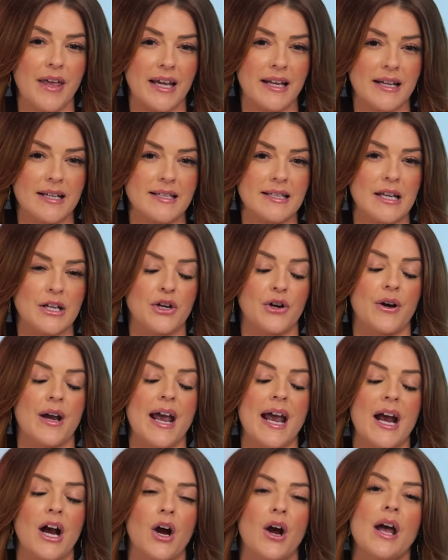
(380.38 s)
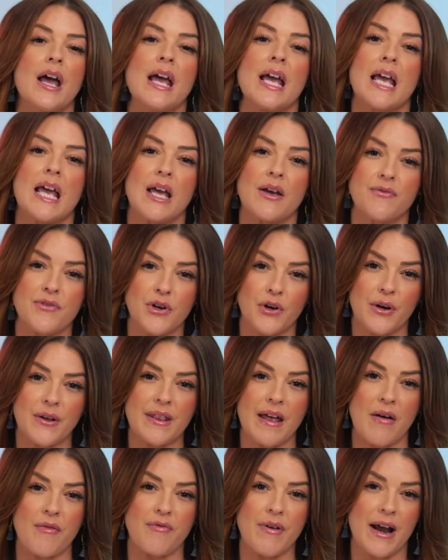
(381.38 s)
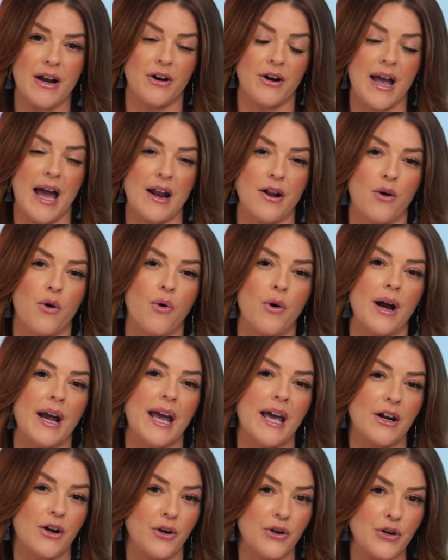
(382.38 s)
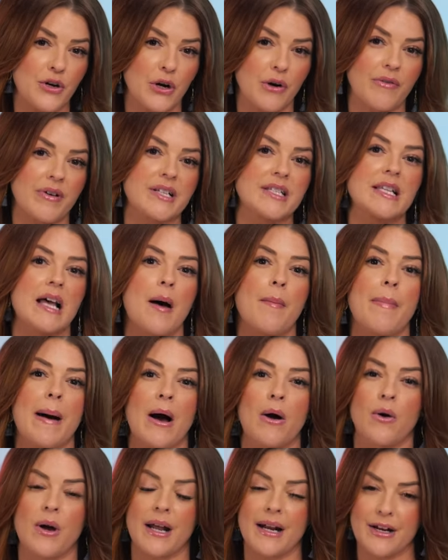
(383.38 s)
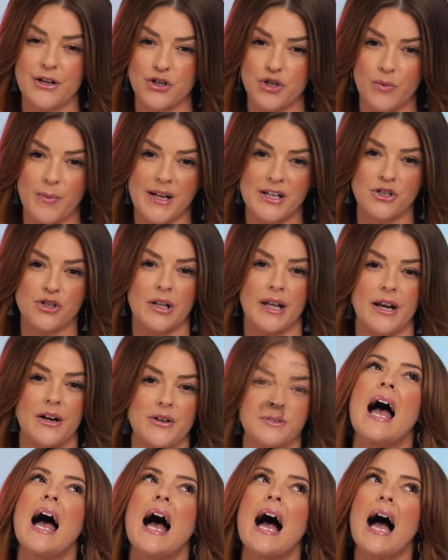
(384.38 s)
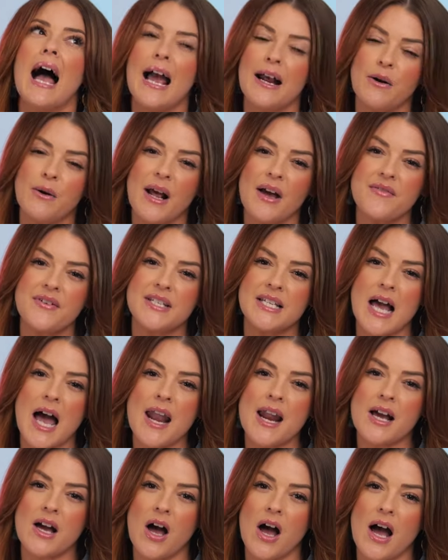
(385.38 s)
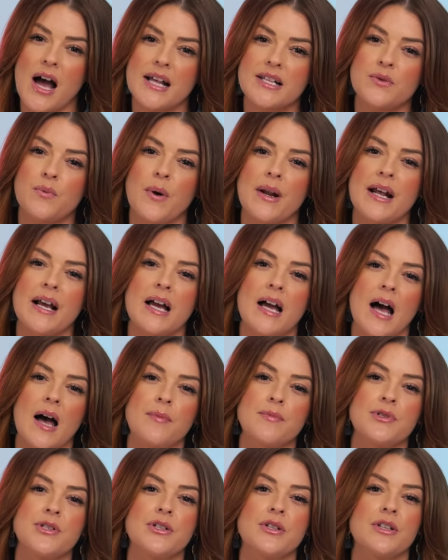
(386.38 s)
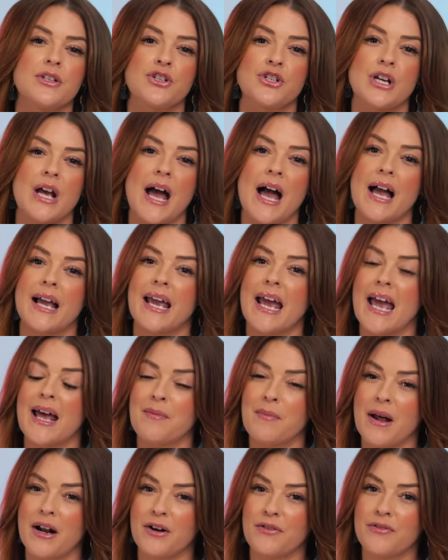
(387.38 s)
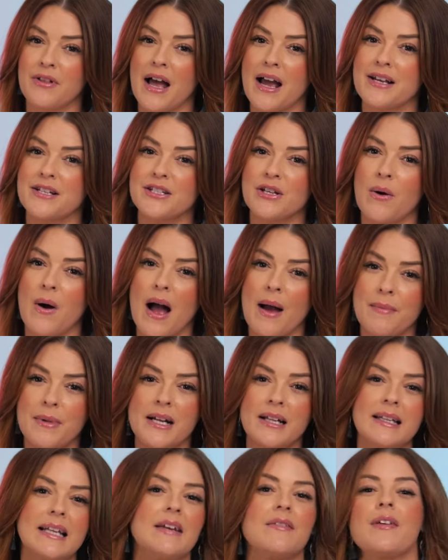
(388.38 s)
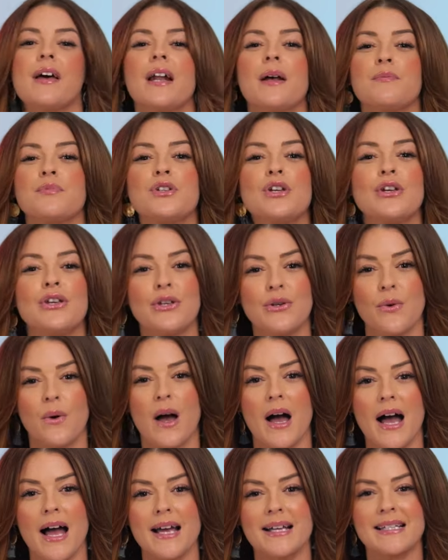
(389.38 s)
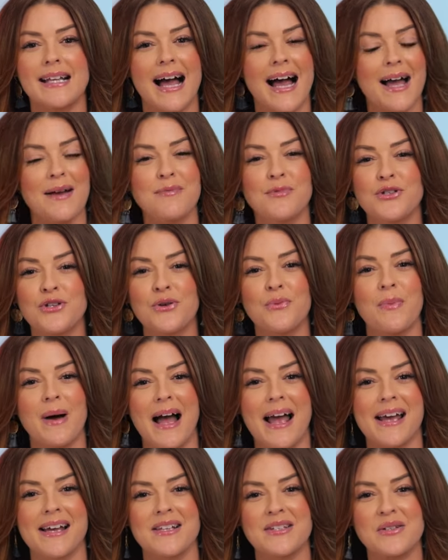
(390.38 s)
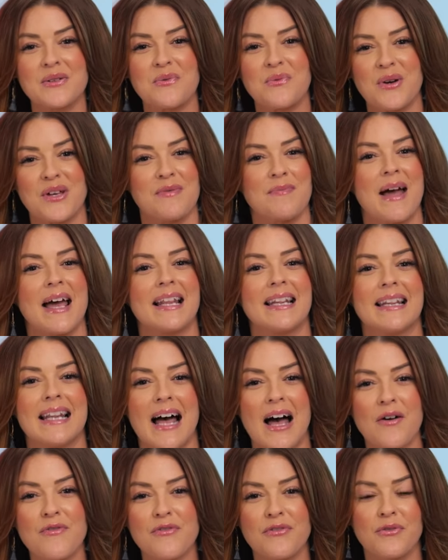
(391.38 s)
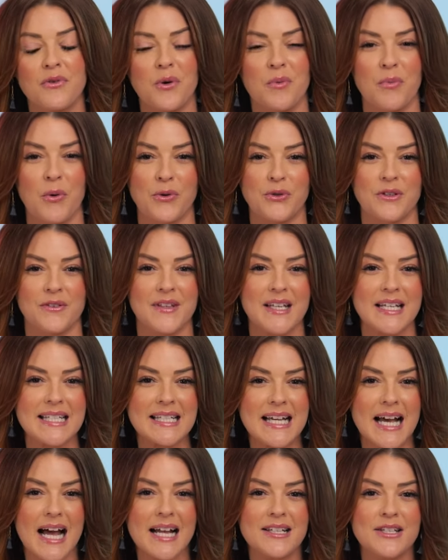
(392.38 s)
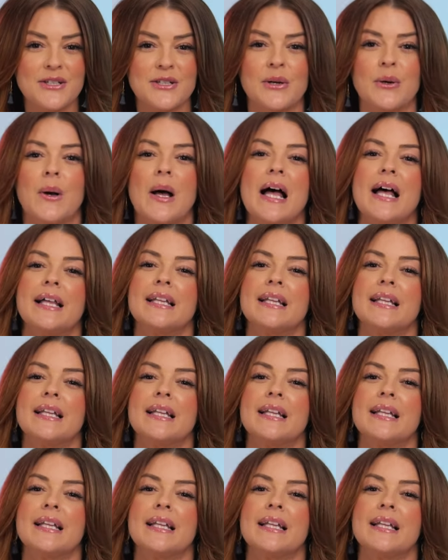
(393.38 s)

thickness in your hair if you're in that finer category and are nervous about cutting too much layers. I don't have a ton of cons when it comes to the shag and butterfly, so I'm gonna leave that up to you guys. I'm too biased with my love for both of these cuts, so